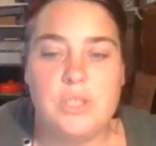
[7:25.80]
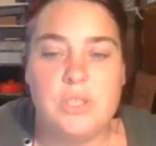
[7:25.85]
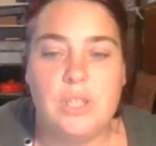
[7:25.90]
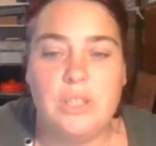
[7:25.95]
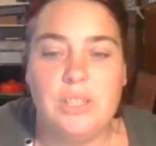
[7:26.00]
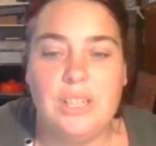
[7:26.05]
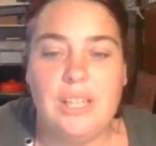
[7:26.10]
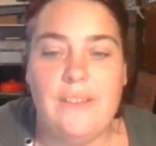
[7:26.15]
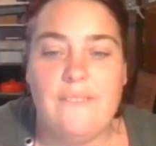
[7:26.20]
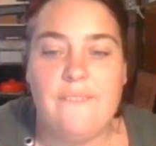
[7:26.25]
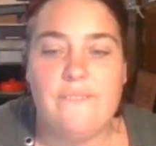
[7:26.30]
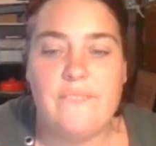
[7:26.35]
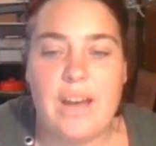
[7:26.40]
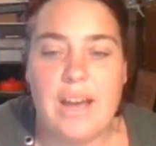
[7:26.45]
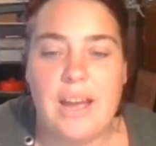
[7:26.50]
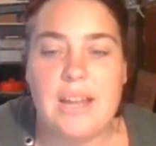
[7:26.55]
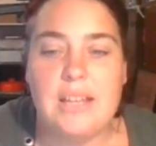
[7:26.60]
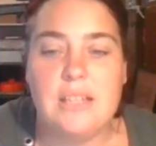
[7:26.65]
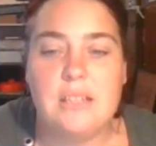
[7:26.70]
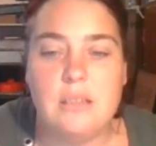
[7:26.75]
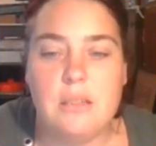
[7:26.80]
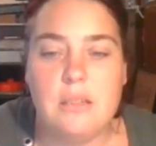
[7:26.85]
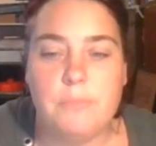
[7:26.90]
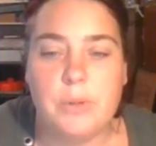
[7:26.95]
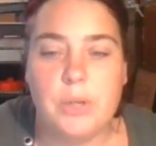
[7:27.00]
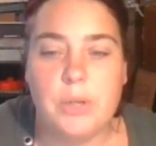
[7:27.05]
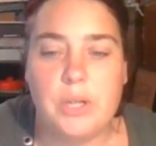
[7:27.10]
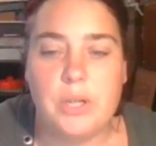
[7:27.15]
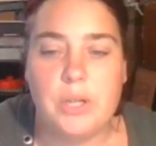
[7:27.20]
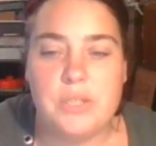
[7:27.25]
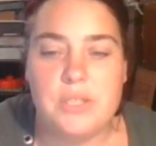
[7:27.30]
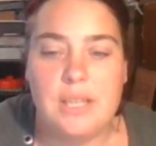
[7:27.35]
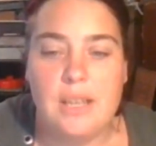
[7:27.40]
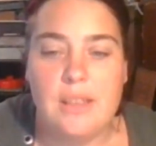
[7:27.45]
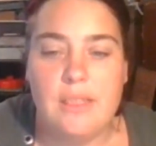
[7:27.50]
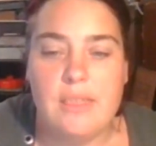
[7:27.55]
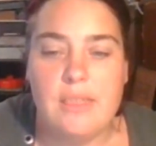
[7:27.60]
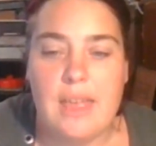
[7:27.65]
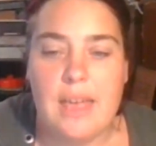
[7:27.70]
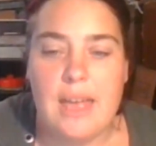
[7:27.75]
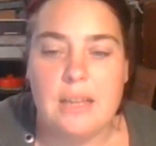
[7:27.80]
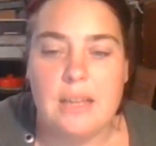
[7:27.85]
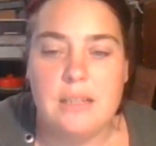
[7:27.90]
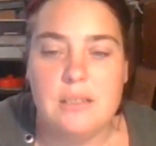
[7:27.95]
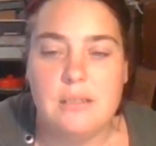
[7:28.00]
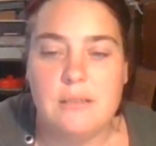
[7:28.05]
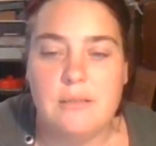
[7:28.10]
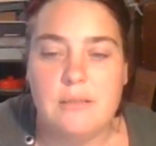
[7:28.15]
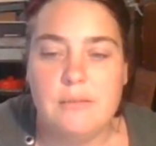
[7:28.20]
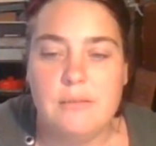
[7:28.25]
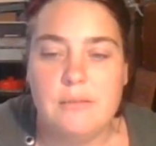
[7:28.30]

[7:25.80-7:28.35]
Certainly find the person that